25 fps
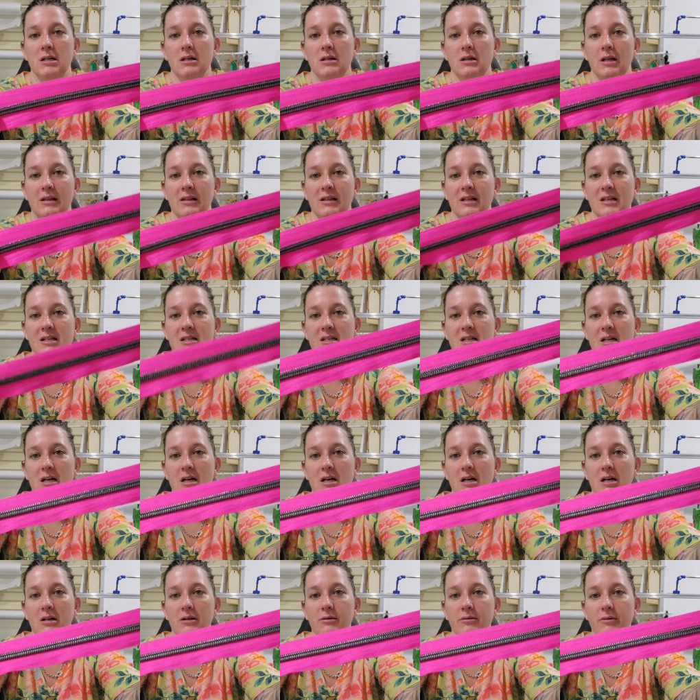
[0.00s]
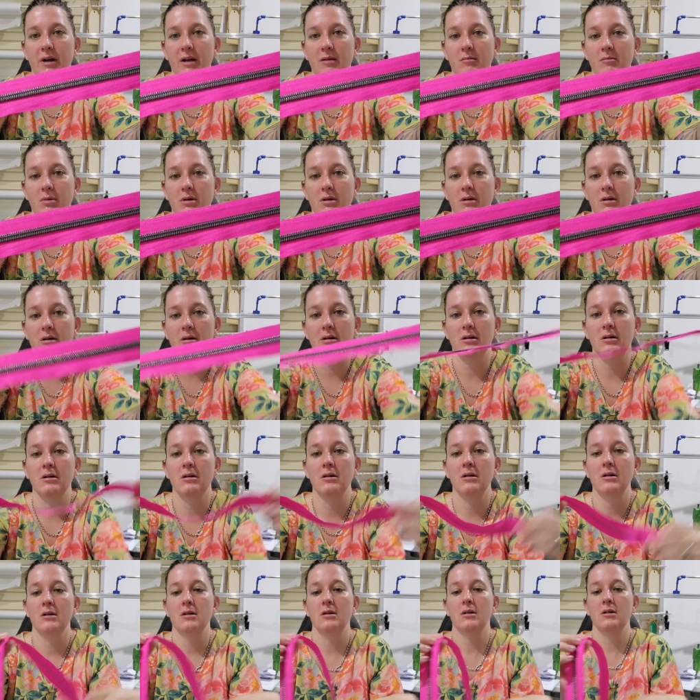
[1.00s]
Like the dark rainbow.
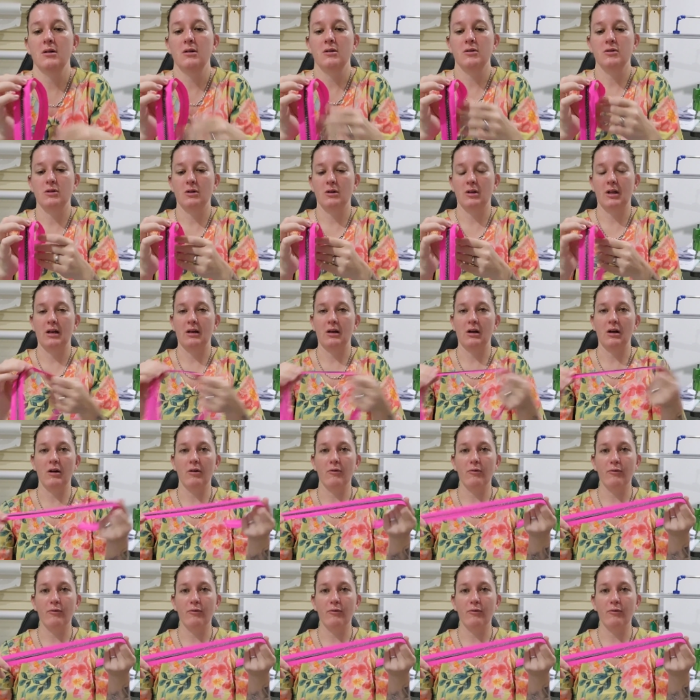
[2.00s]
So like